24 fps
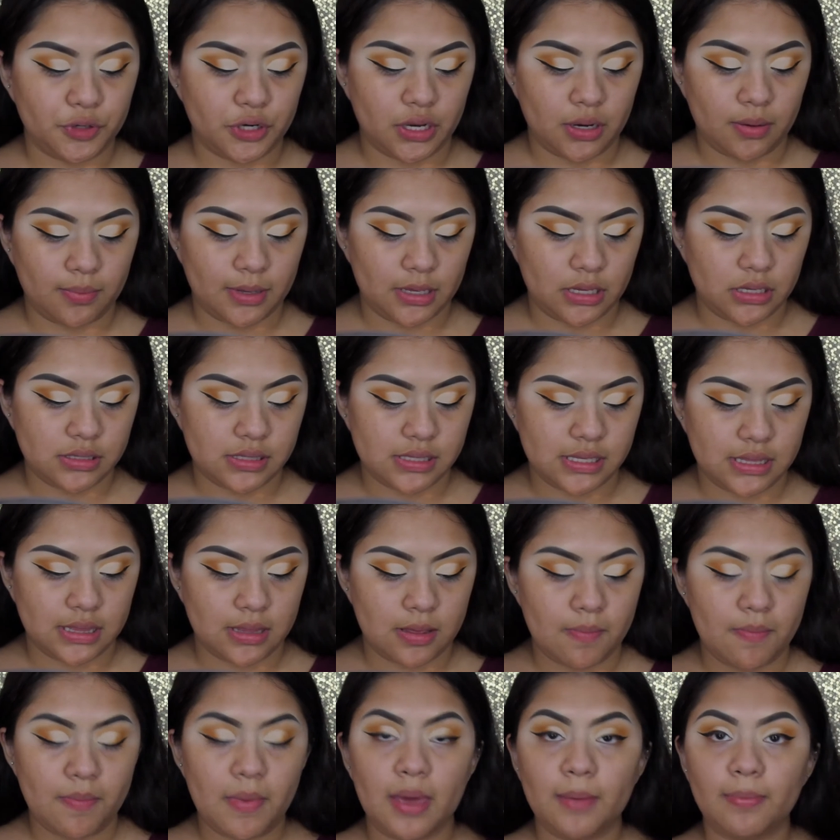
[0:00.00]
we're going to be using
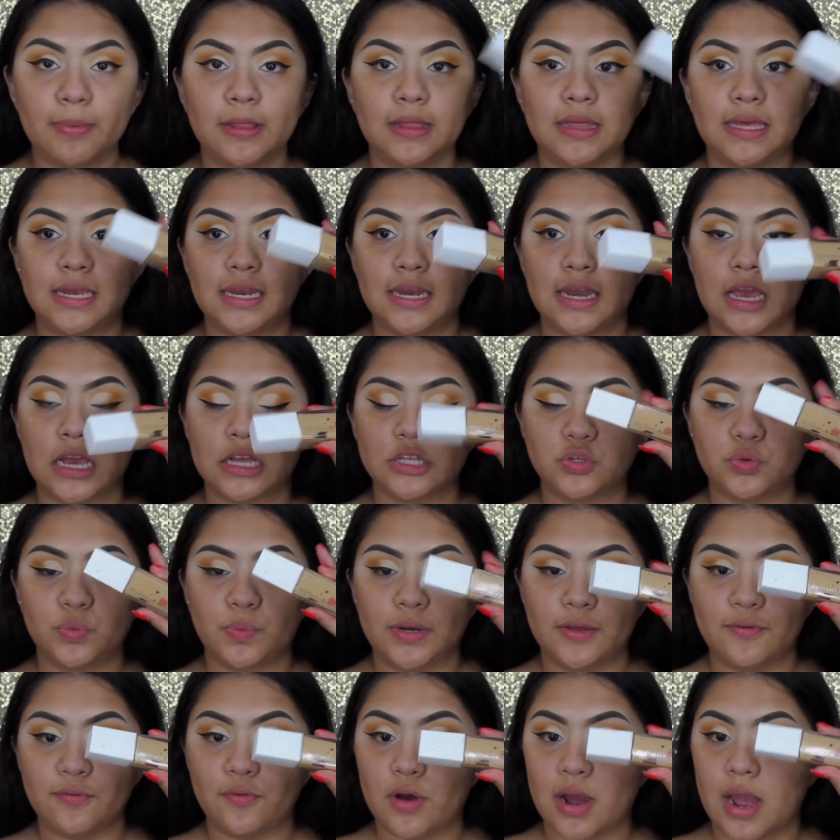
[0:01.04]
the Maybelline
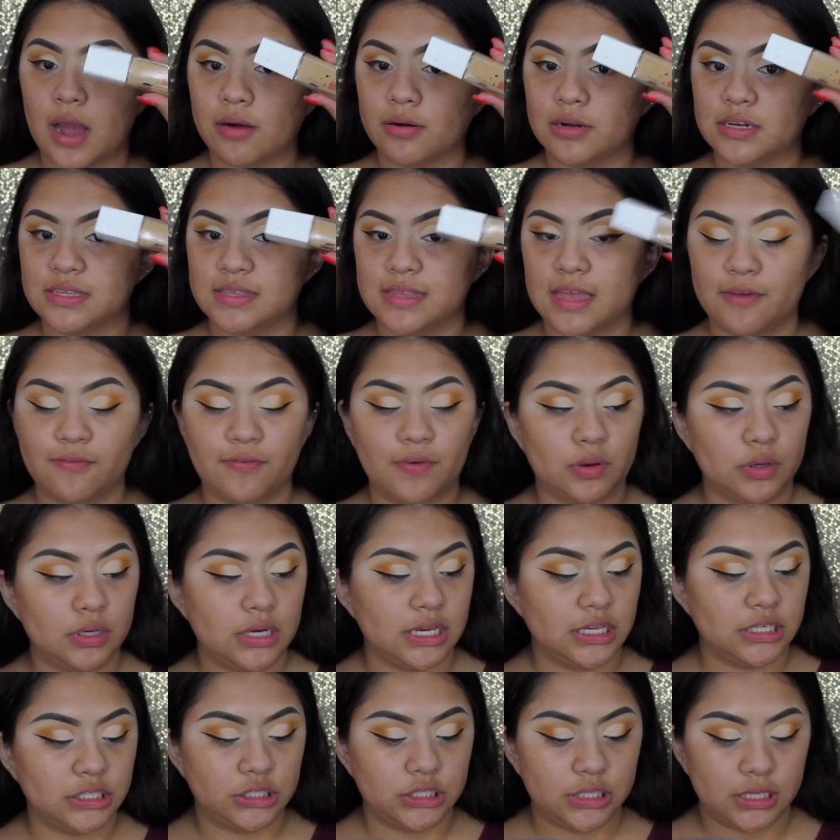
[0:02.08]
24 Hour Stay
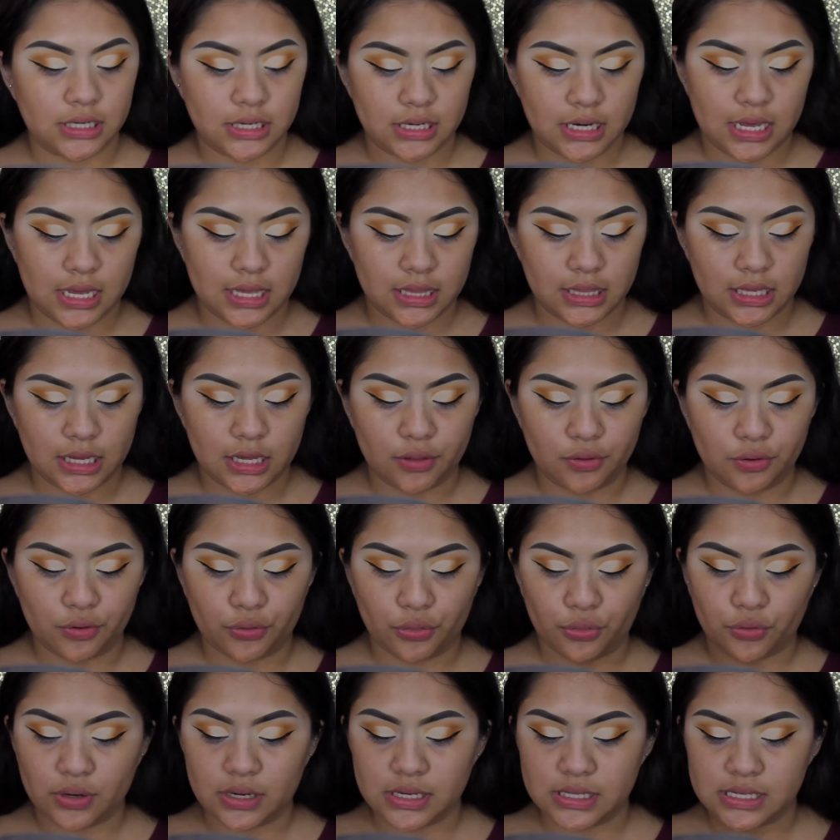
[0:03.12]
Foundation in the color
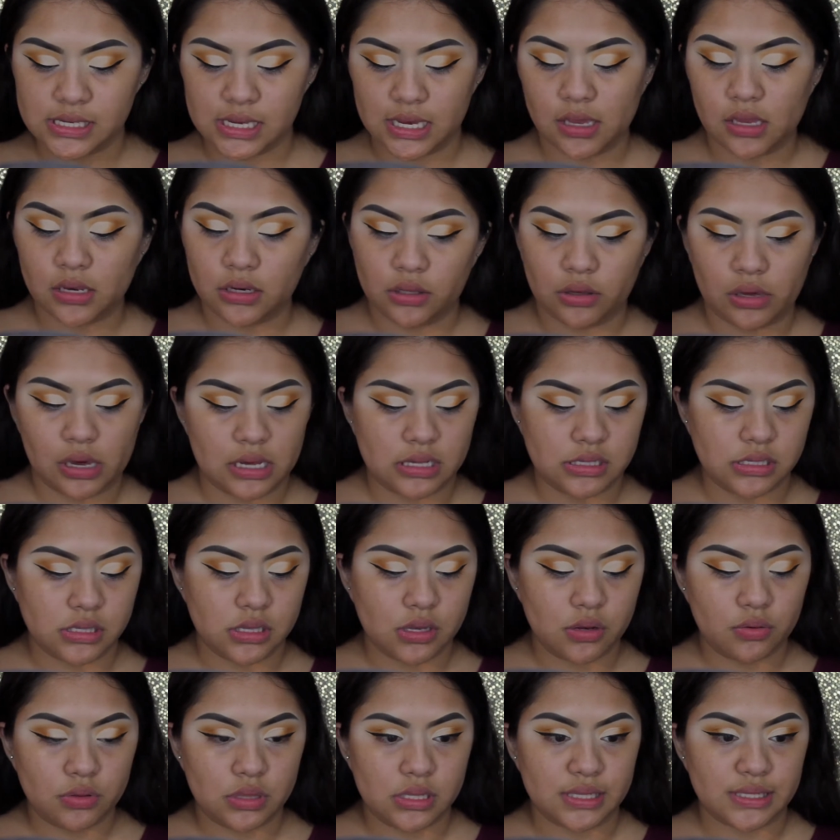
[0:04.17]
310. You guys
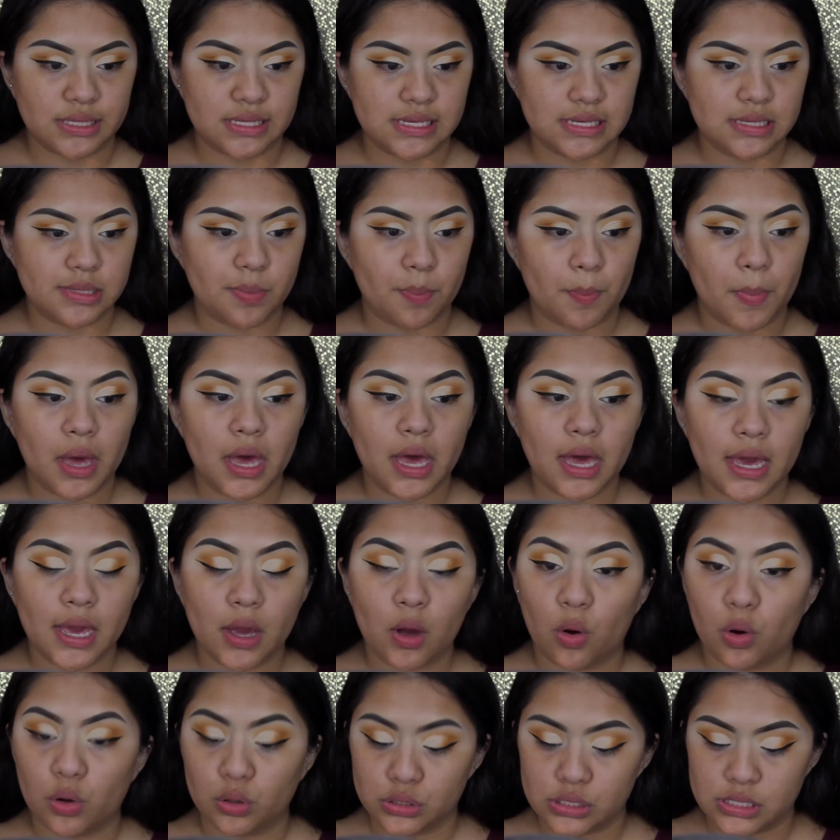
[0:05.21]
know this is my
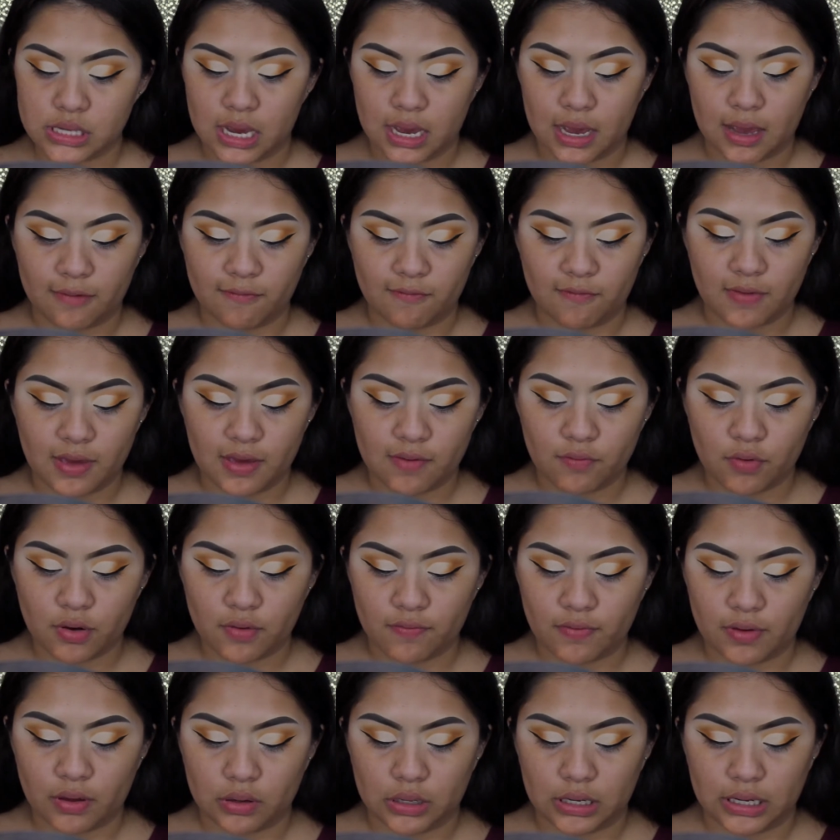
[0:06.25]
all-time
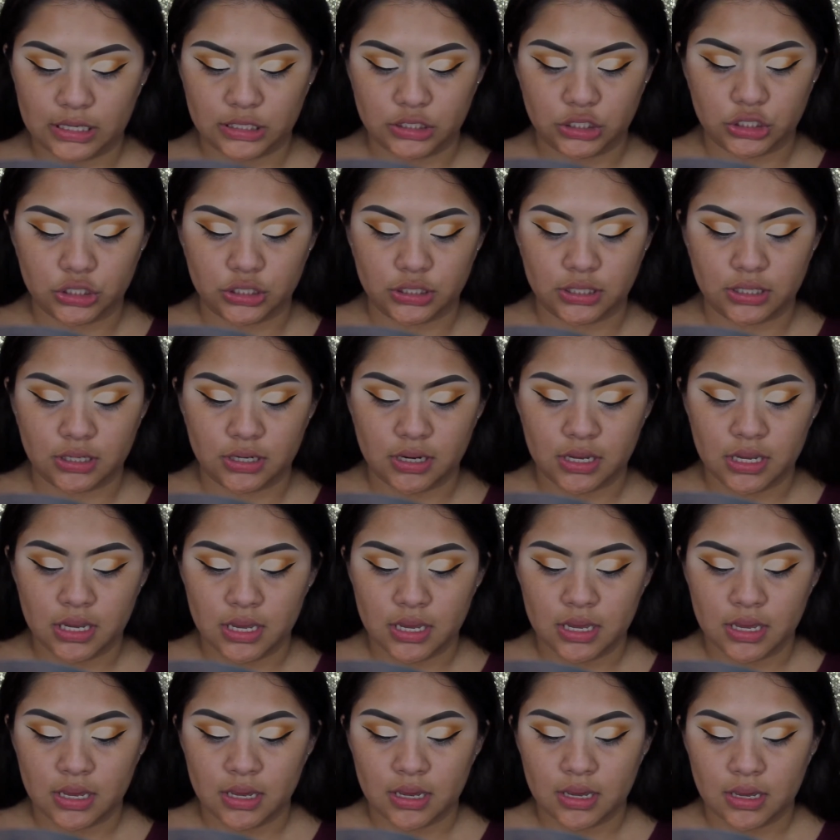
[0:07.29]
favorite foundation,
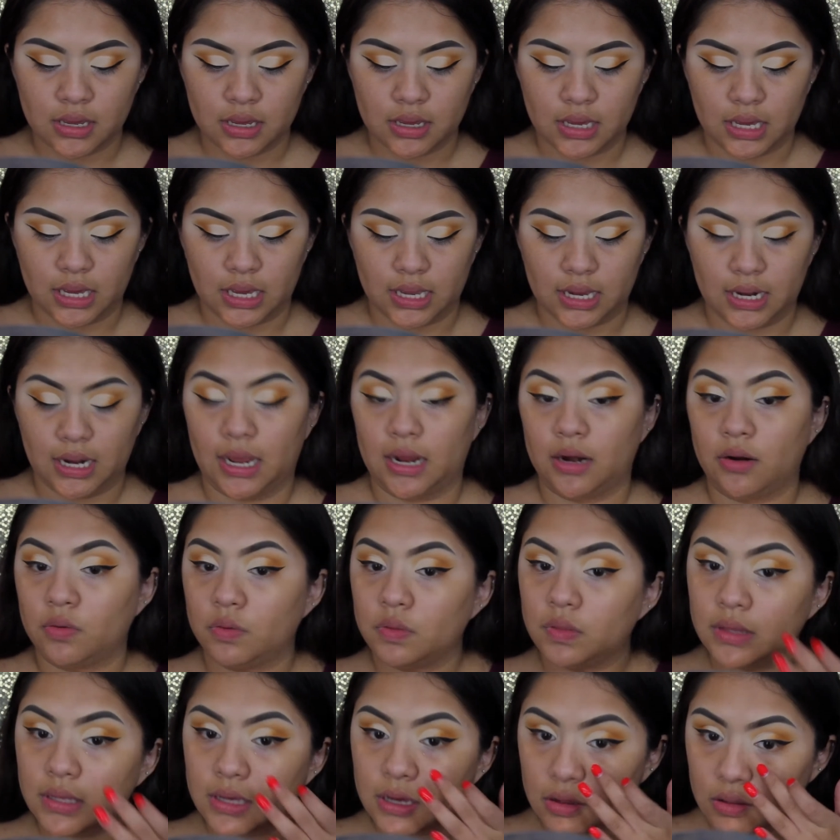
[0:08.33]
and I
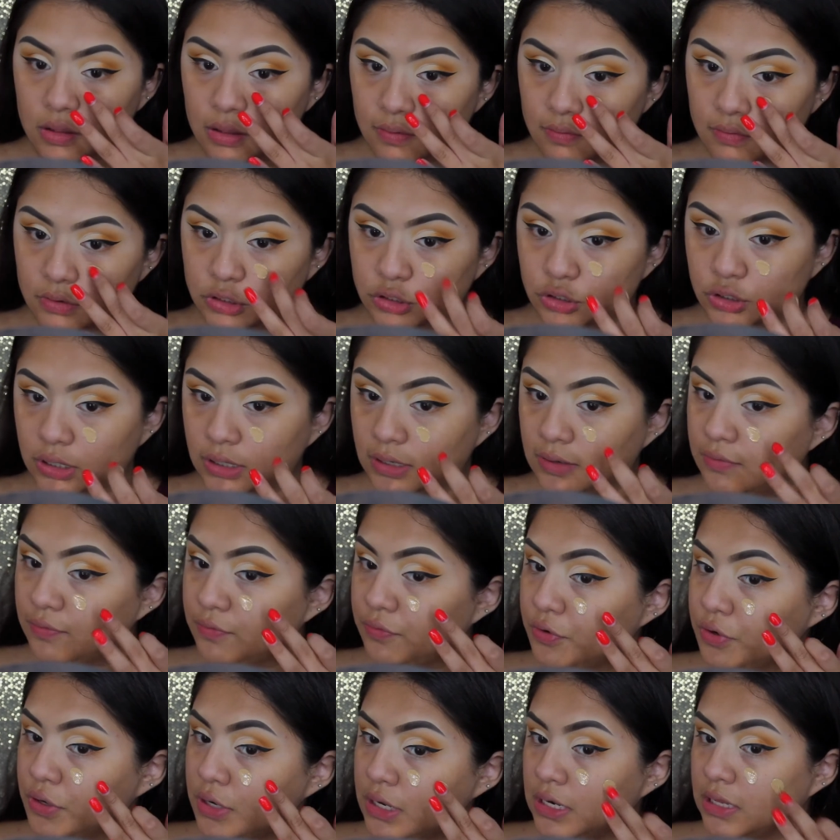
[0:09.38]
don't think I'll ever trade it
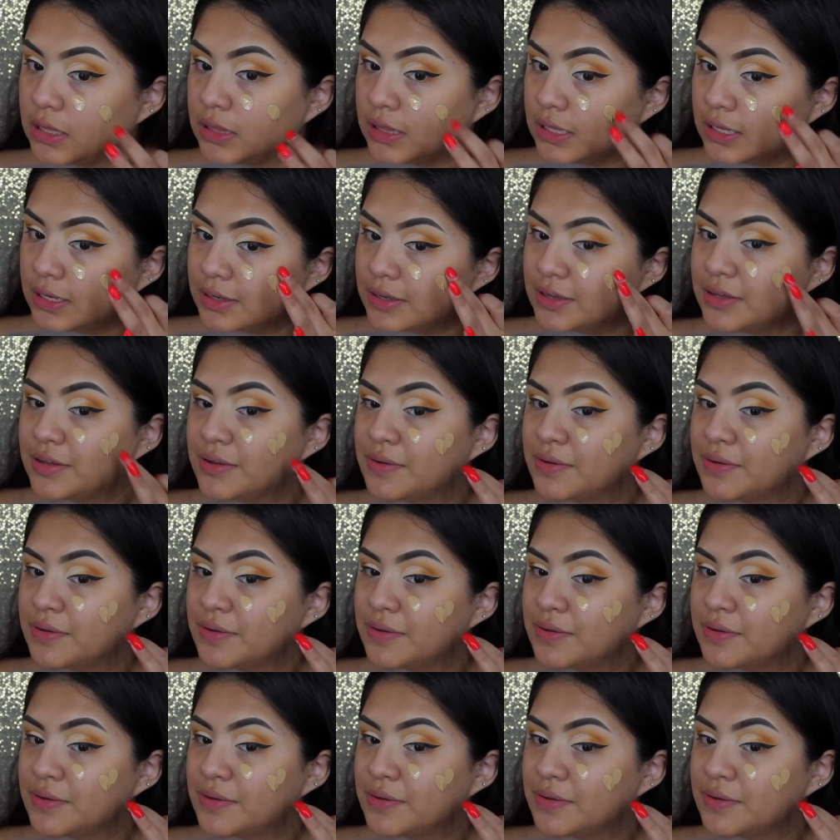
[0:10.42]
for anything.